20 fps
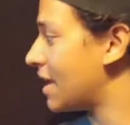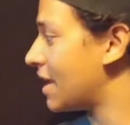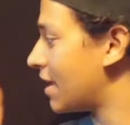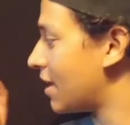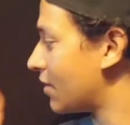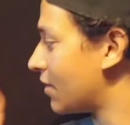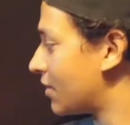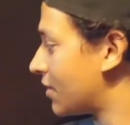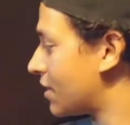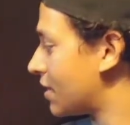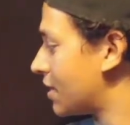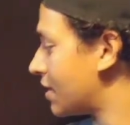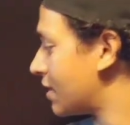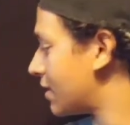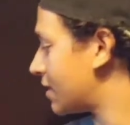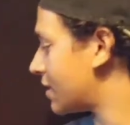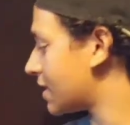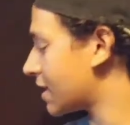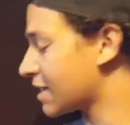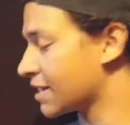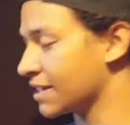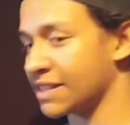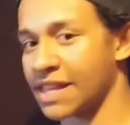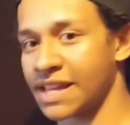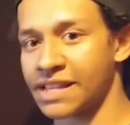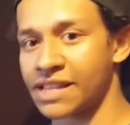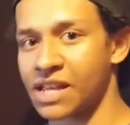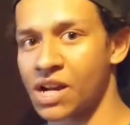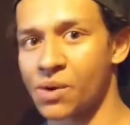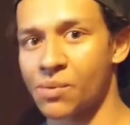Now, the second
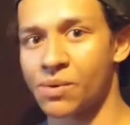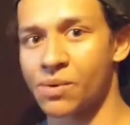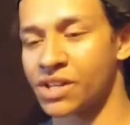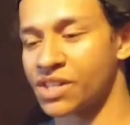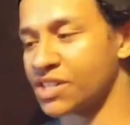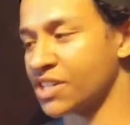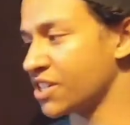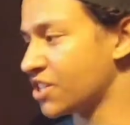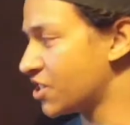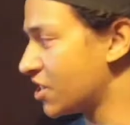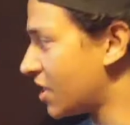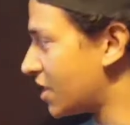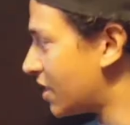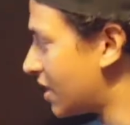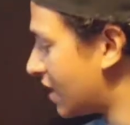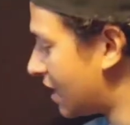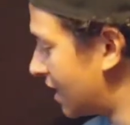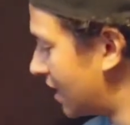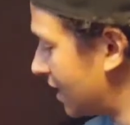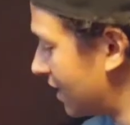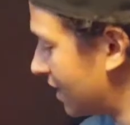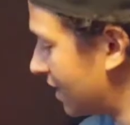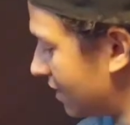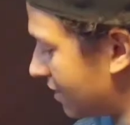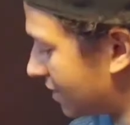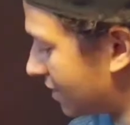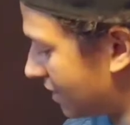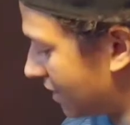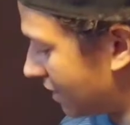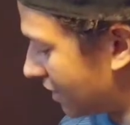thing that I want to touch on
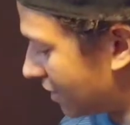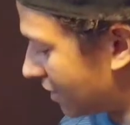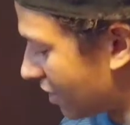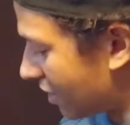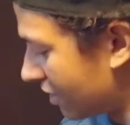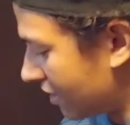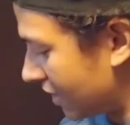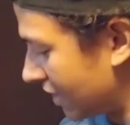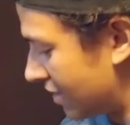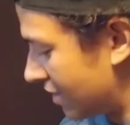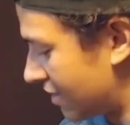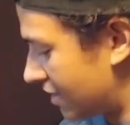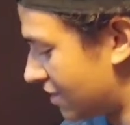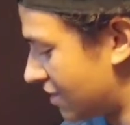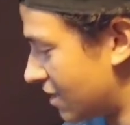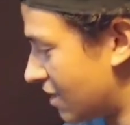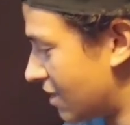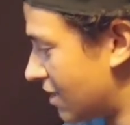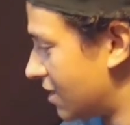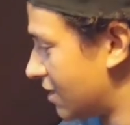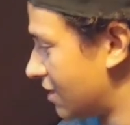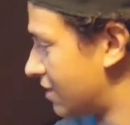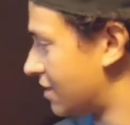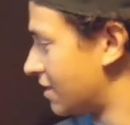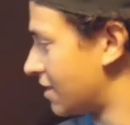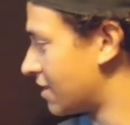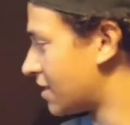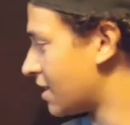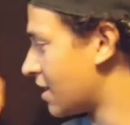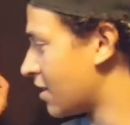is the gauntlets,
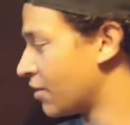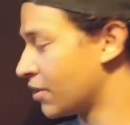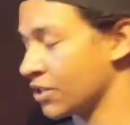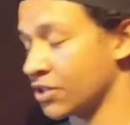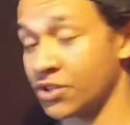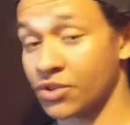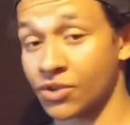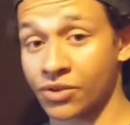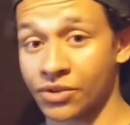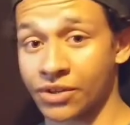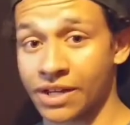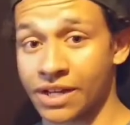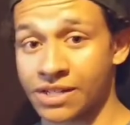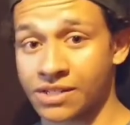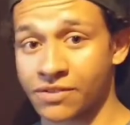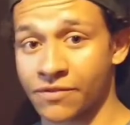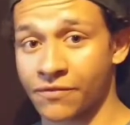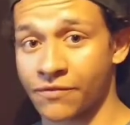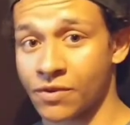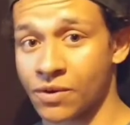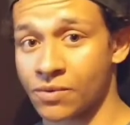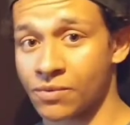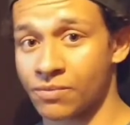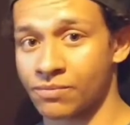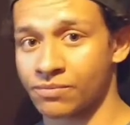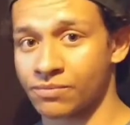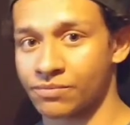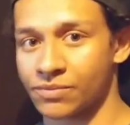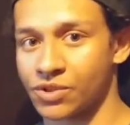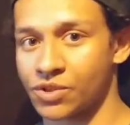since I already showed you guys the
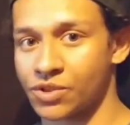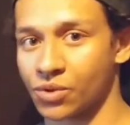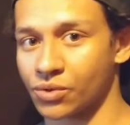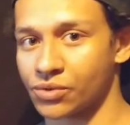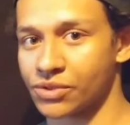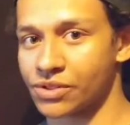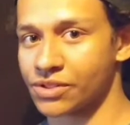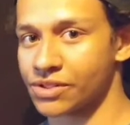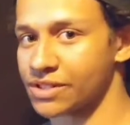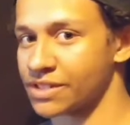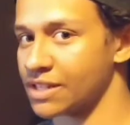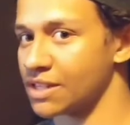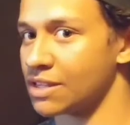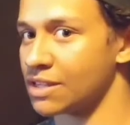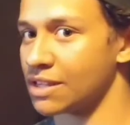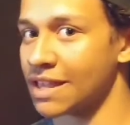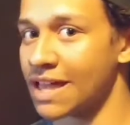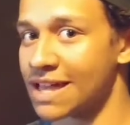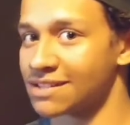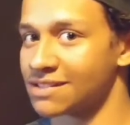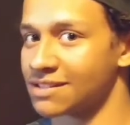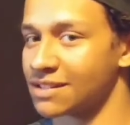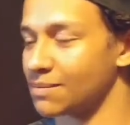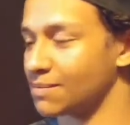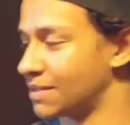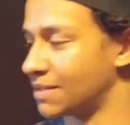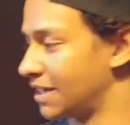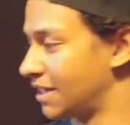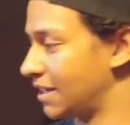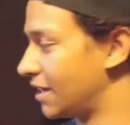foam shoulders in the last
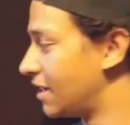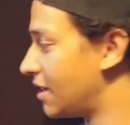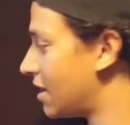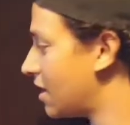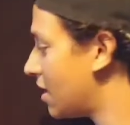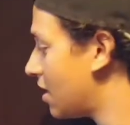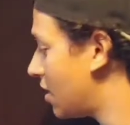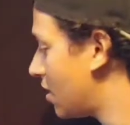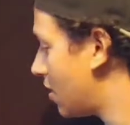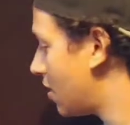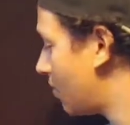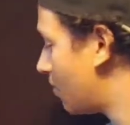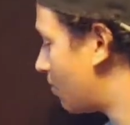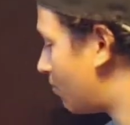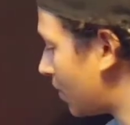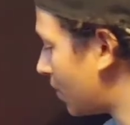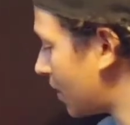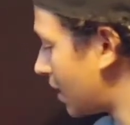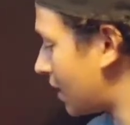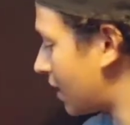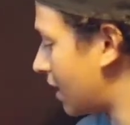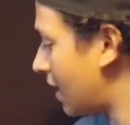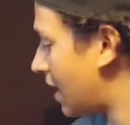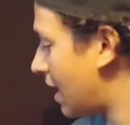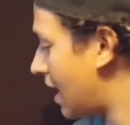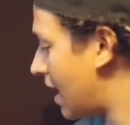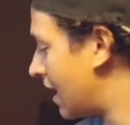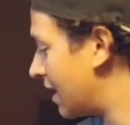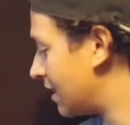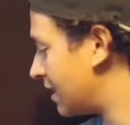update, but
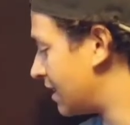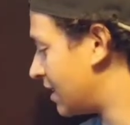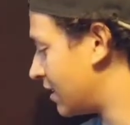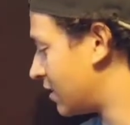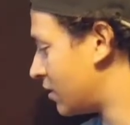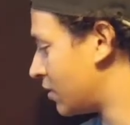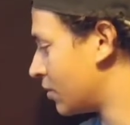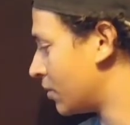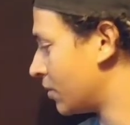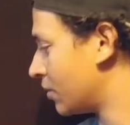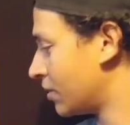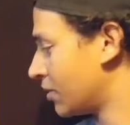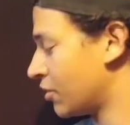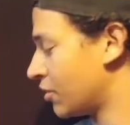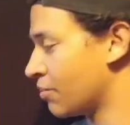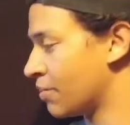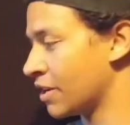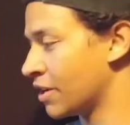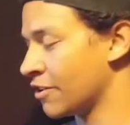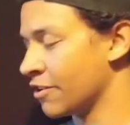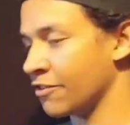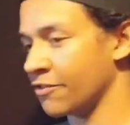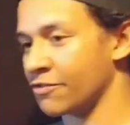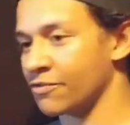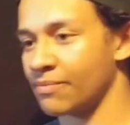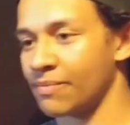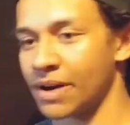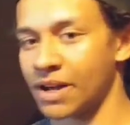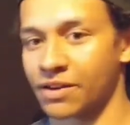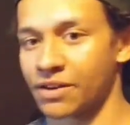I did do a little bit of
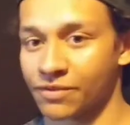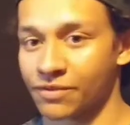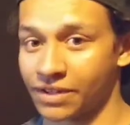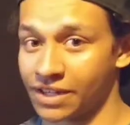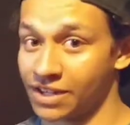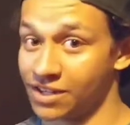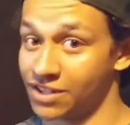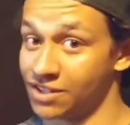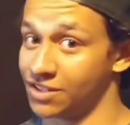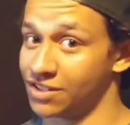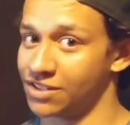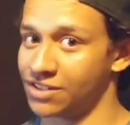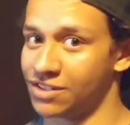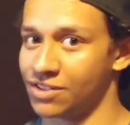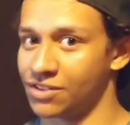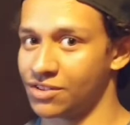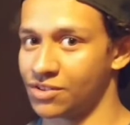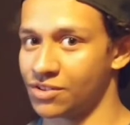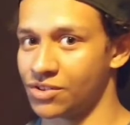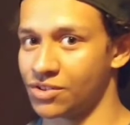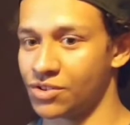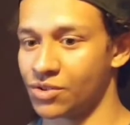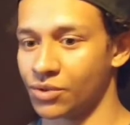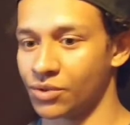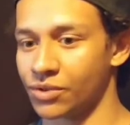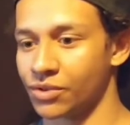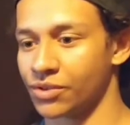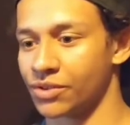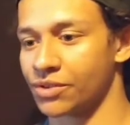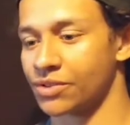modifications to the
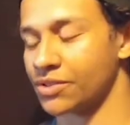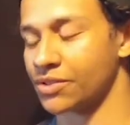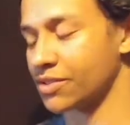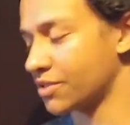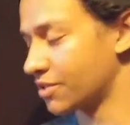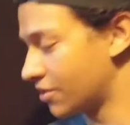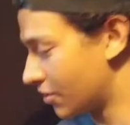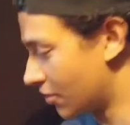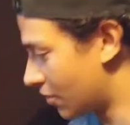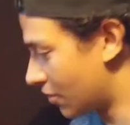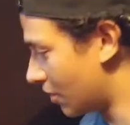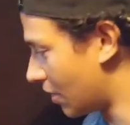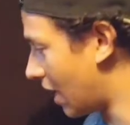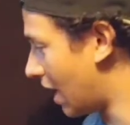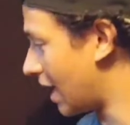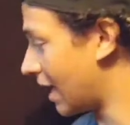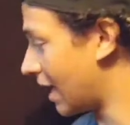shoulders, so